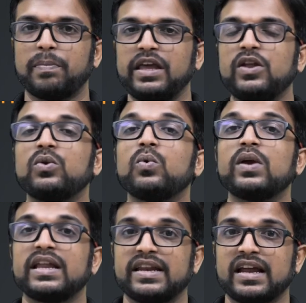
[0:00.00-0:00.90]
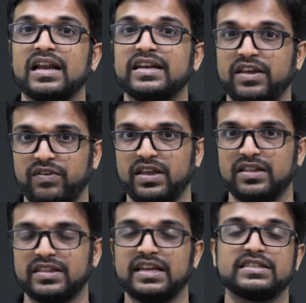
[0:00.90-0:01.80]
P into integral
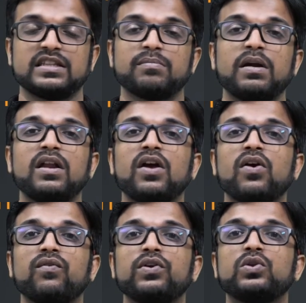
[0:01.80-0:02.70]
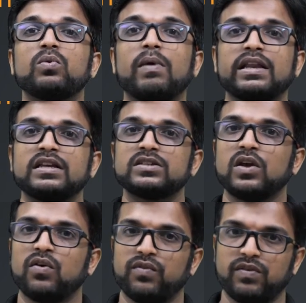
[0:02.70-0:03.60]
dV, that is nothing but V2 minus
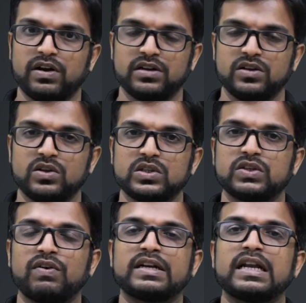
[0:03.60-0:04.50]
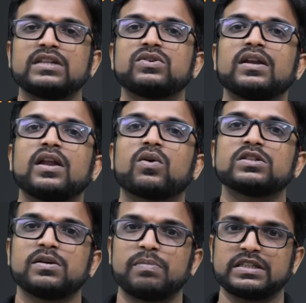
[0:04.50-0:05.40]
V1. So our transfer in a
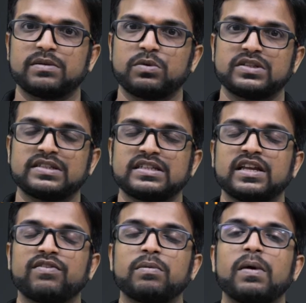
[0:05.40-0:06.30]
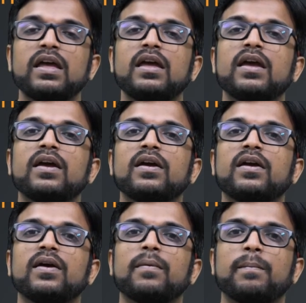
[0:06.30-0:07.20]
constant pressure process is given by
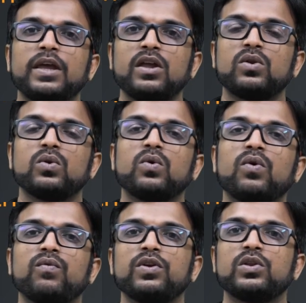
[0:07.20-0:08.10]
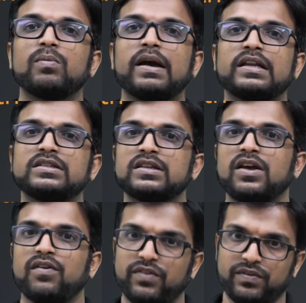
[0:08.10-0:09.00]
P into V2 minus
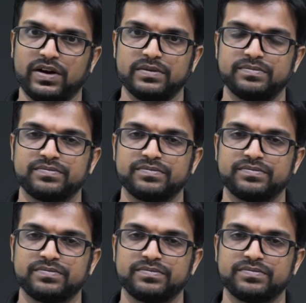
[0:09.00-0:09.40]
V1.